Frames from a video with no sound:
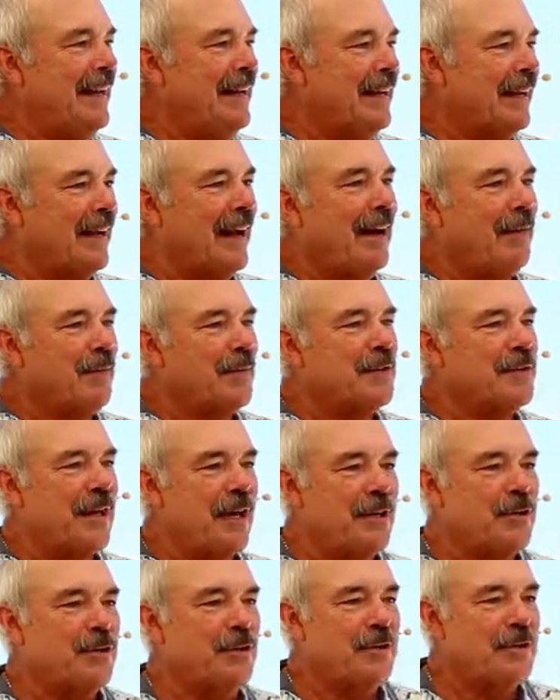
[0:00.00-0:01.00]
into
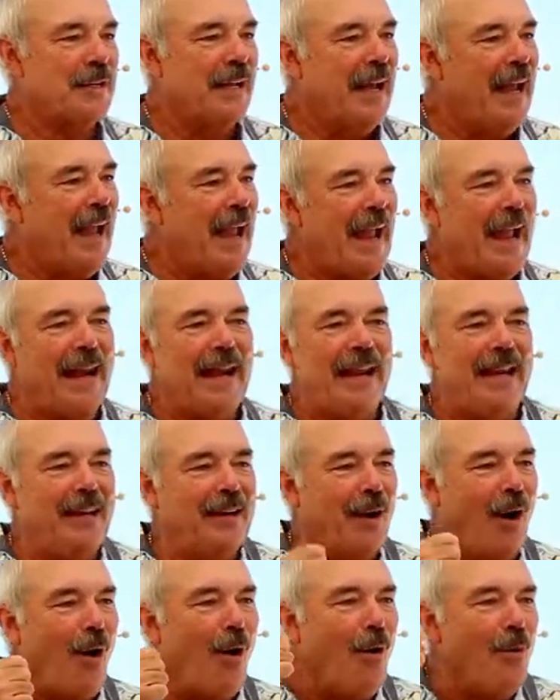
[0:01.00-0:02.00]
conversations and he
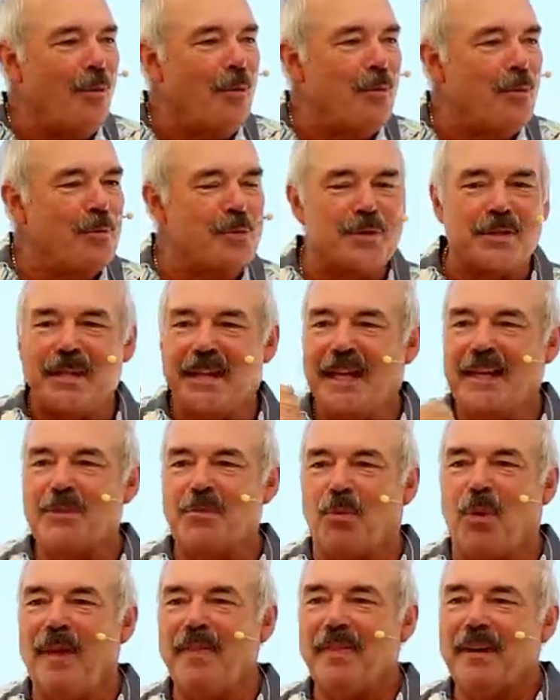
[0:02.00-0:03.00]
knows
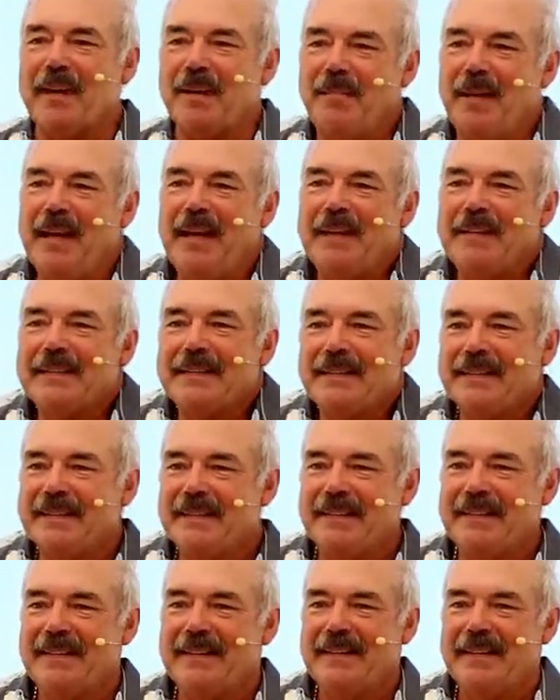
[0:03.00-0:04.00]
he's won the debate.
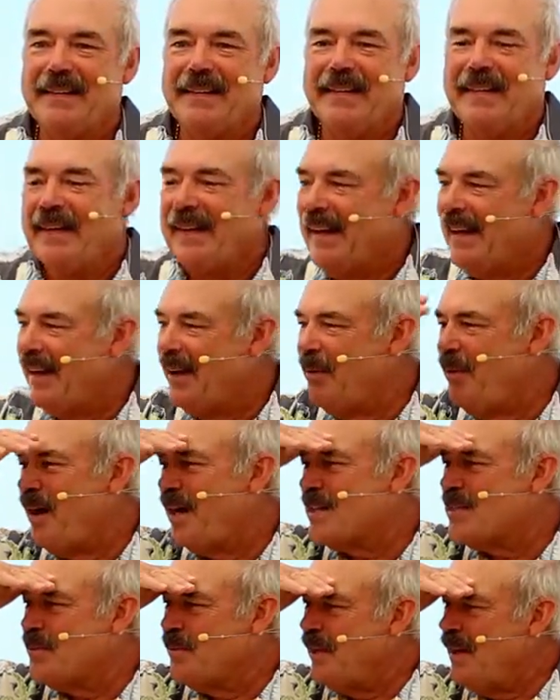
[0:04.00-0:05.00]
And he
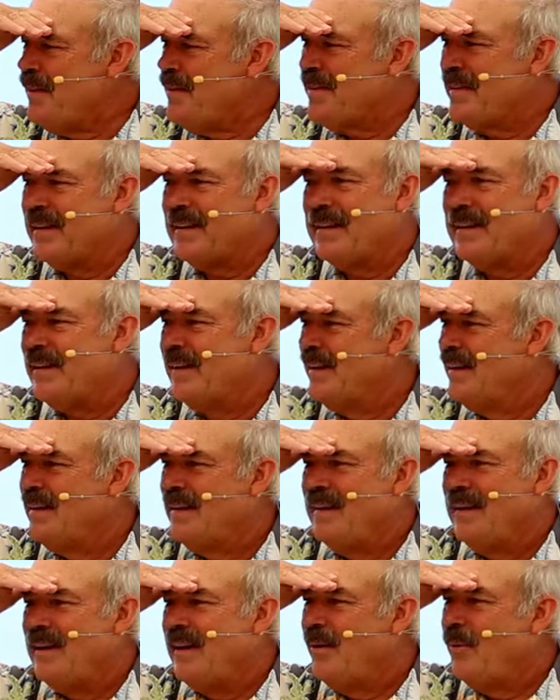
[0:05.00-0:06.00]
walks away thinking,
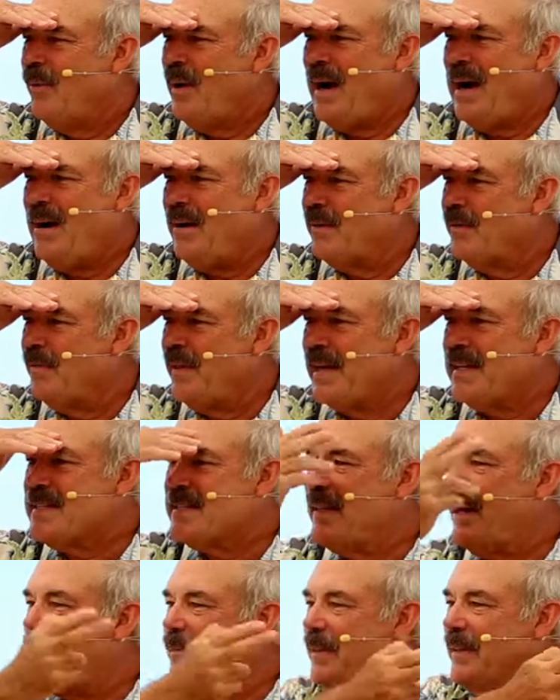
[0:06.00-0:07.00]
wow,
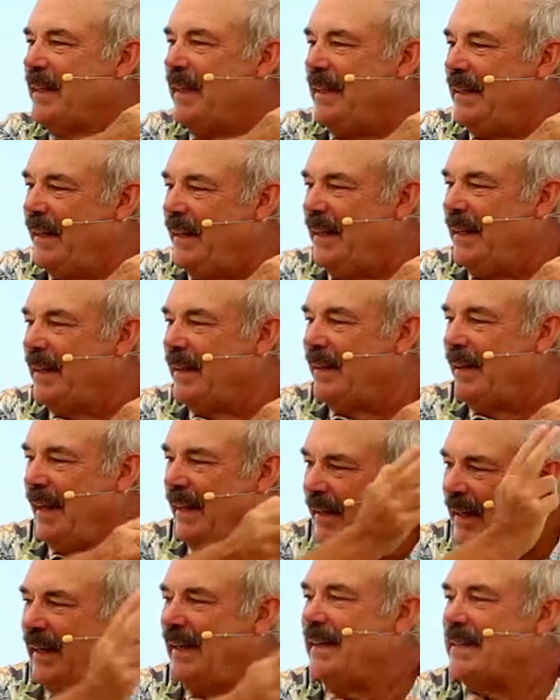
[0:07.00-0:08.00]
that's not what they needed.
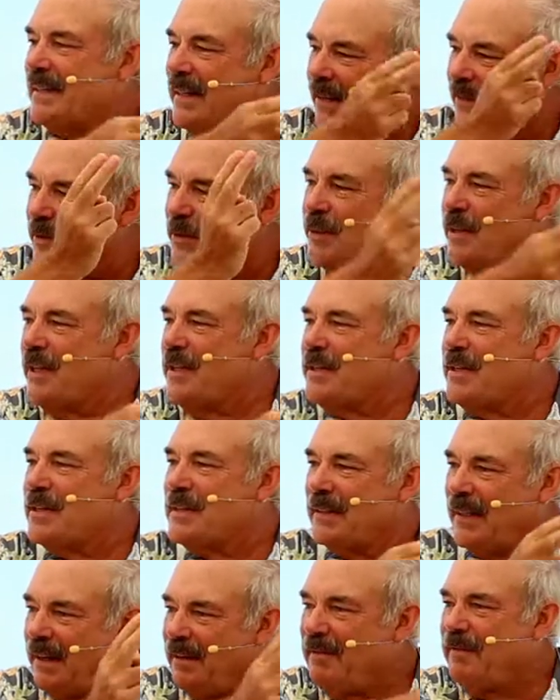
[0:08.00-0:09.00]
They needed to hear Jesus'
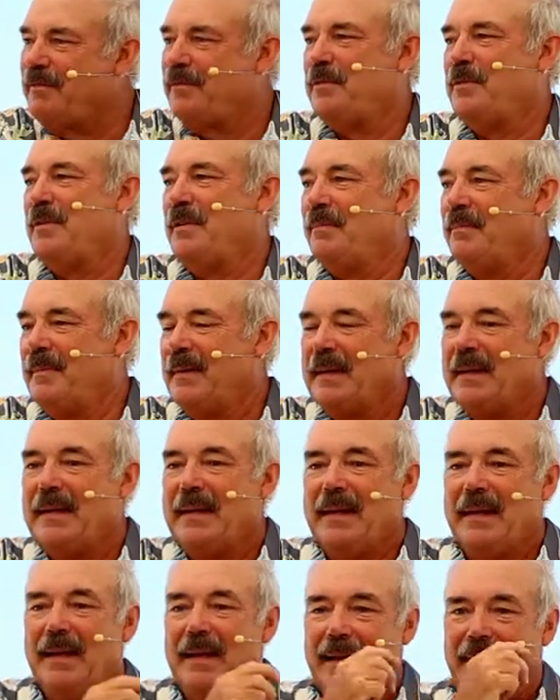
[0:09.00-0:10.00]
love for
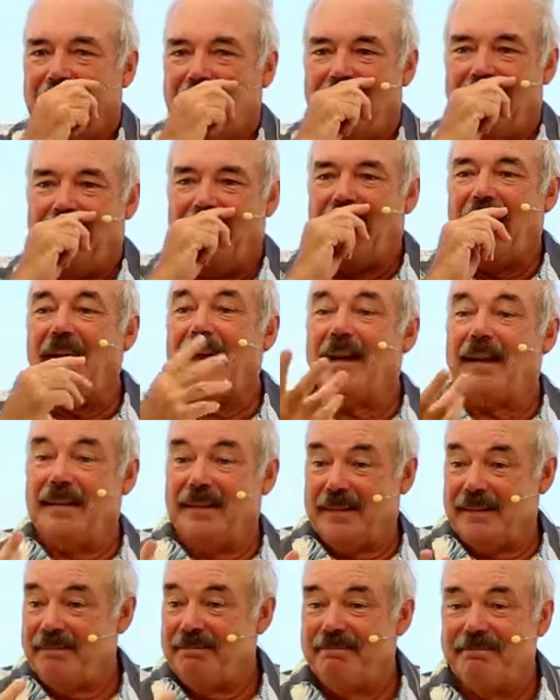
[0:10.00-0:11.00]
them.
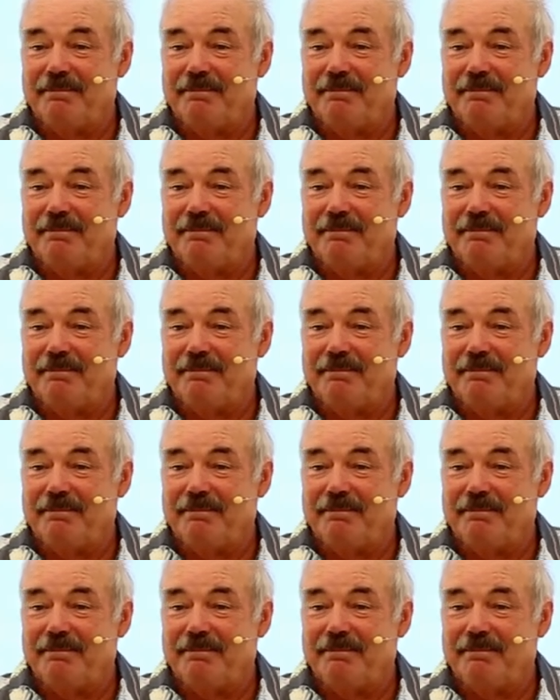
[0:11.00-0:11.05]
And